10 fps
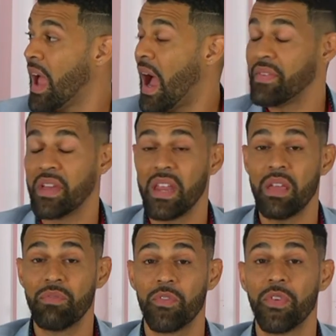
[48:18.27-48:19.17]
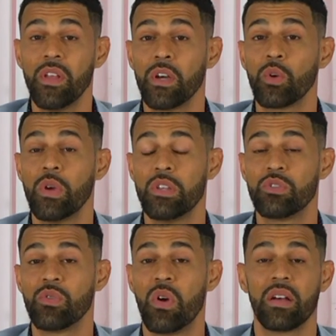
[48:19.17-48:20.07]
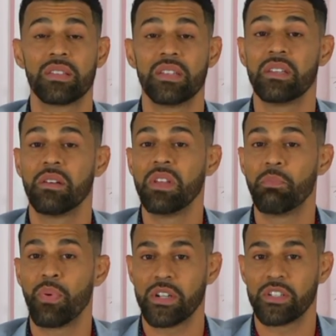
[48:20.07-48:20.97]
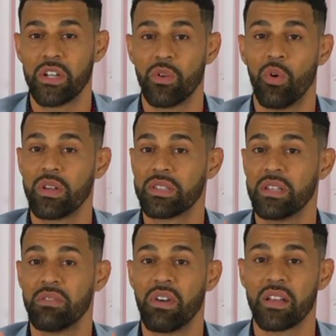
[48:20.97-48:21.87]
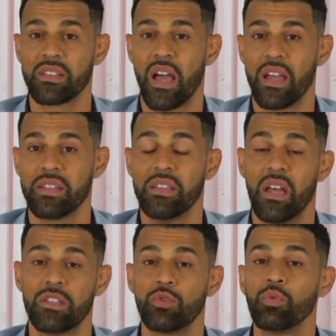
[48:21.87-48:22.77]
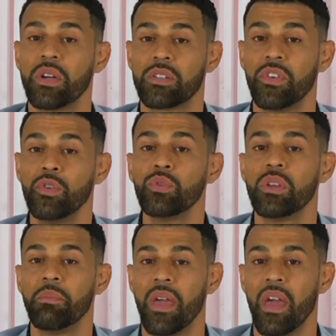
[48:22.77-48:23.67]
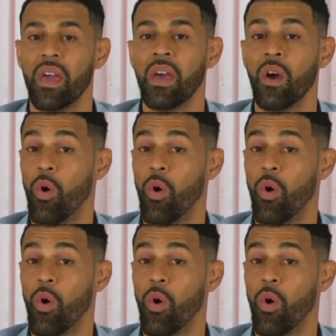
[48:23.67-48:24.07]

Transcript: And then if you feel you're going through a state of depression or a state of anxiety that is too much for you to bear,